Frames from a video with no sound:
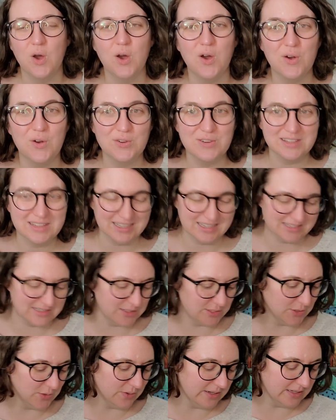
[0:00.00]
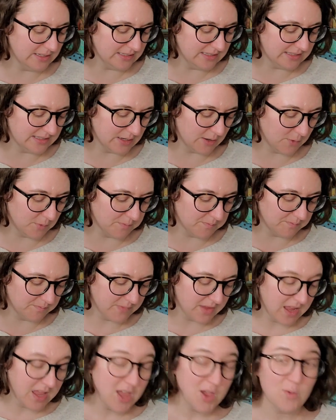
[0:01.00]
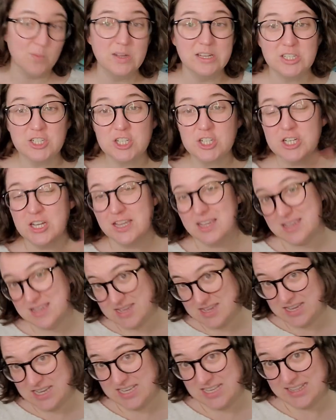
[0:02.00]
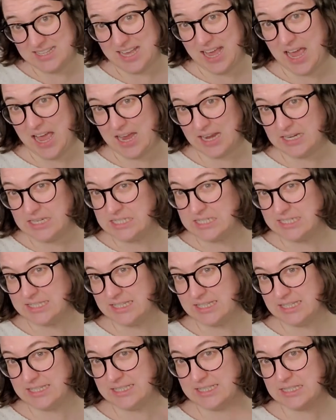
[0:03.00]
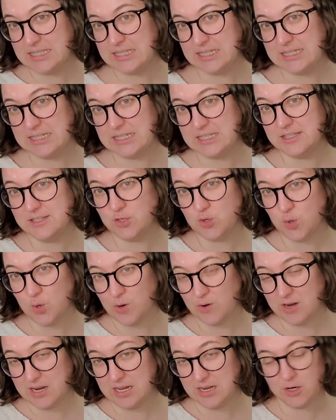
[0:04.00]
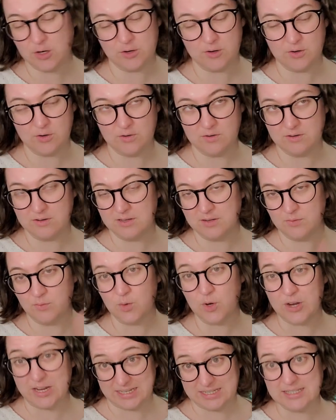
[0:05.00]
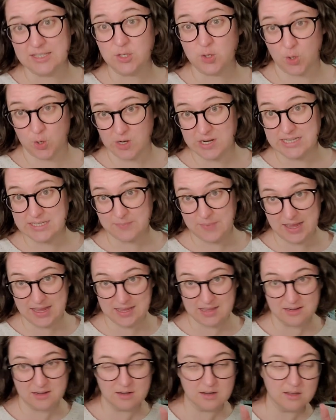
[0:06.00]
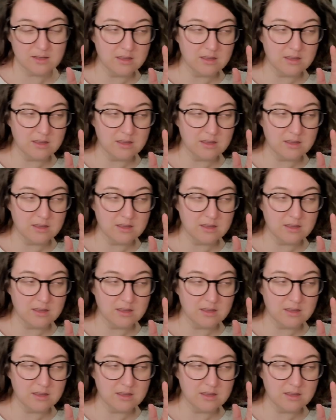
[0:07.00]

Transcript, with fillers: Totally into it. So, which kind of leads us into story or er, we're in stories, Megan.